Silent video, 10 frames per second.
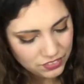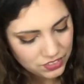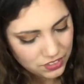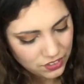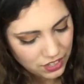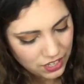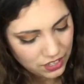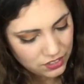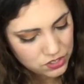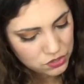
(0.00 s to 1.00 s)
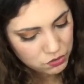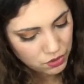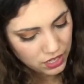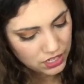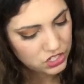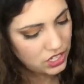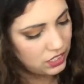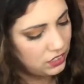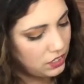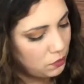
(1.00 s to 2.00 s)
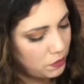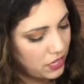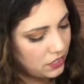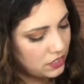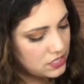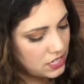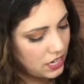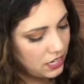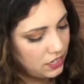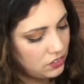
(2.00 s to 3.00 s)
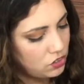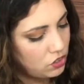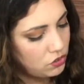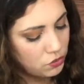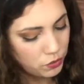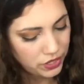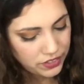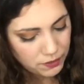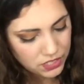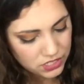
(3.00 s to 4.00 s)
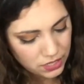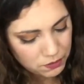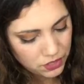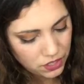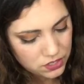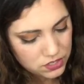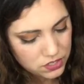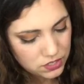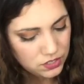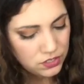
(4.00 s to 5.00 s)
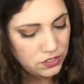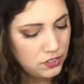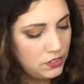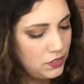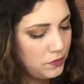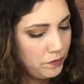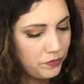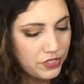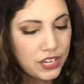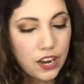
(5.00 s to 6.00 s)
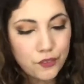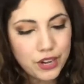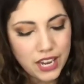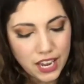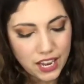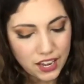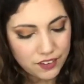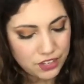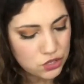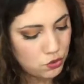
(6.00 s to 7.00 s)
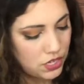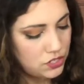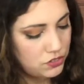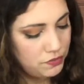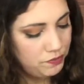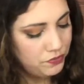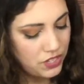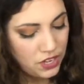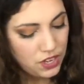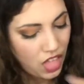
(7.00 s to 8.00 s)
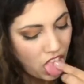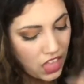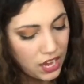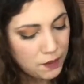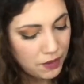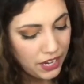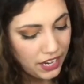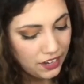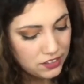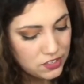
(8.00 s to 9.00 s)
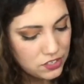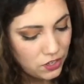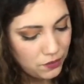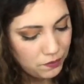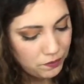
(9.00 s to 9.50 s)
So I'll swatch a little bit because I don't wear that much lip gloss. And I already have a swatch in my hand, so